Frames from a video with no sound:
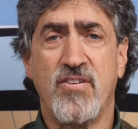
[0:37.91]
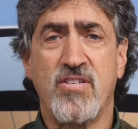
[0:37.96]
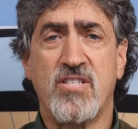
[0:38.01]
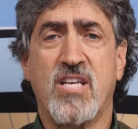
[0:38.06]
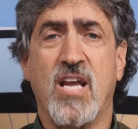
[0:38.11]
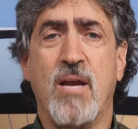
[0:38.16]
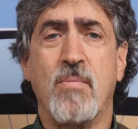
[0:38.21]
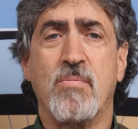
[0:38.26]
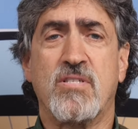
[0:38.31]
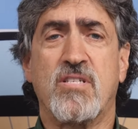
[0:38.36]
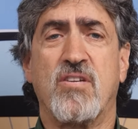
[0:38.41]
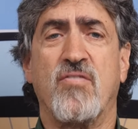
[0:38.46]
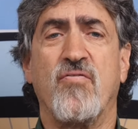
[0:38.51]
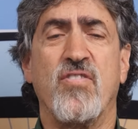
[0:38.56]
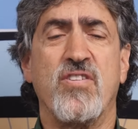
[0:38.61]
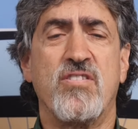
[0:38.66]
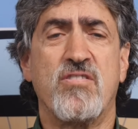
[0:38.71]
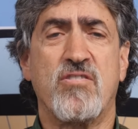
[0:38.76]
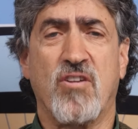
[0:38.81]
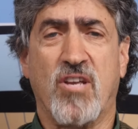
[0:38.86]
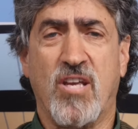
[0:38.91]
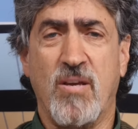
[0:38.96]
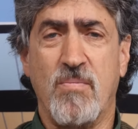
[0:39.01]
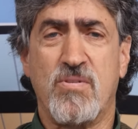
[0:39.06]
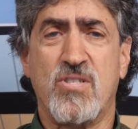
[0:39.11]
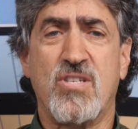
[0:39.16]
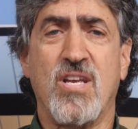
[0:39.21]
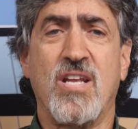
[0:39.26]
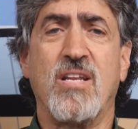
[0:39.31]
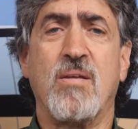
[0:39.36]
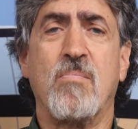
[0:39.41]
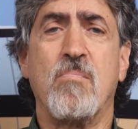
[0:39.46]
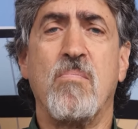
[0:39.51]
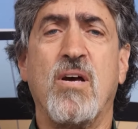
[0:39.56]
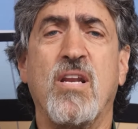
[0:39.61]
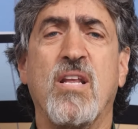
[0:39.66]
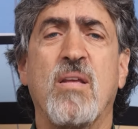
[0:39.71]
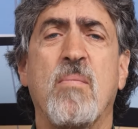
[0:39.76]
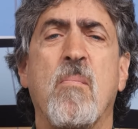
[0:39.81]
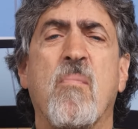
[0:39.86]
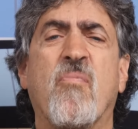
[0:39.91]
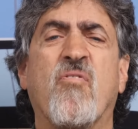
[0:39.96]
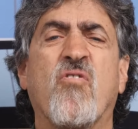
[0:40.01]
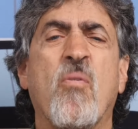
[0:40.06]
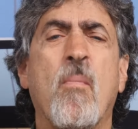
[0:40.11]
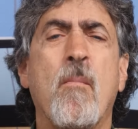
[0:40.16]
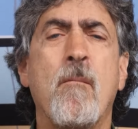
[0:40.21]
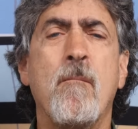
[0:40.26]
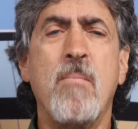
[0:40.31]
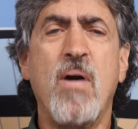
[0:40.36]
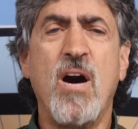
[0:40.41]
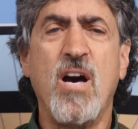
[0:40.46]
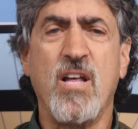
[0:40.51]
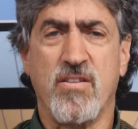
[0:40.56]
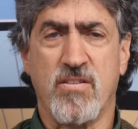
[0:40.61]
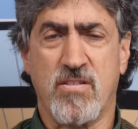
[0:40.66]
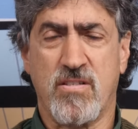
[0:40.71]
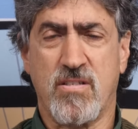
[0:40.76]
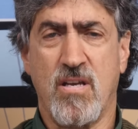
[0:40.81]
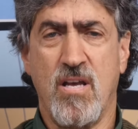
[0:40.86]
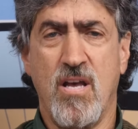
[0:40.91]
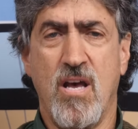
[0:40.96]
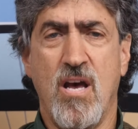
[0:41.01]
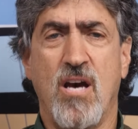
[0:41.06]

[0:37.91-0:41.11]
the scammers convinced her to keep sending money for months